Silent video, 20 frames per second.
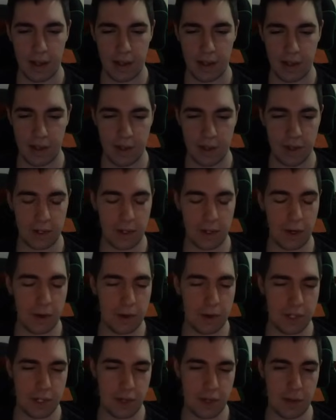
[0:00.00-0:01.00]
There
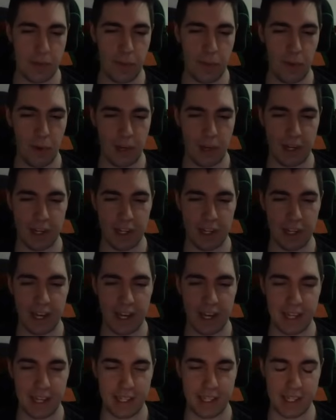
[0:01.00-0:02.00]
goes our boy
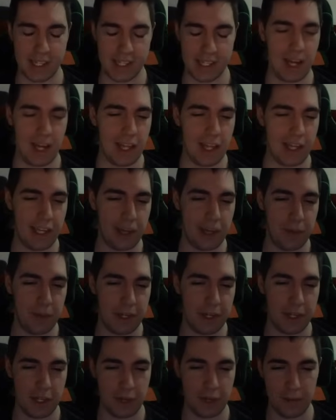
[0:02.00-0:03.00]
Galactus. Not like we
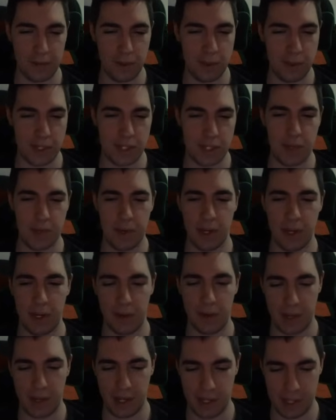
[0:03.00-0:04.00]
could have used them
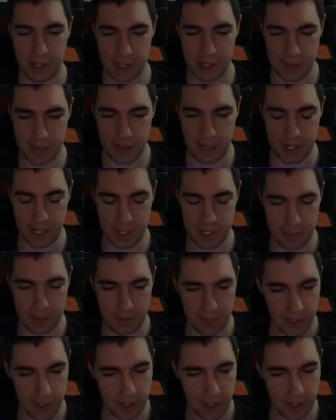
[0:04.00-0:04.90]
anyway in this matchup.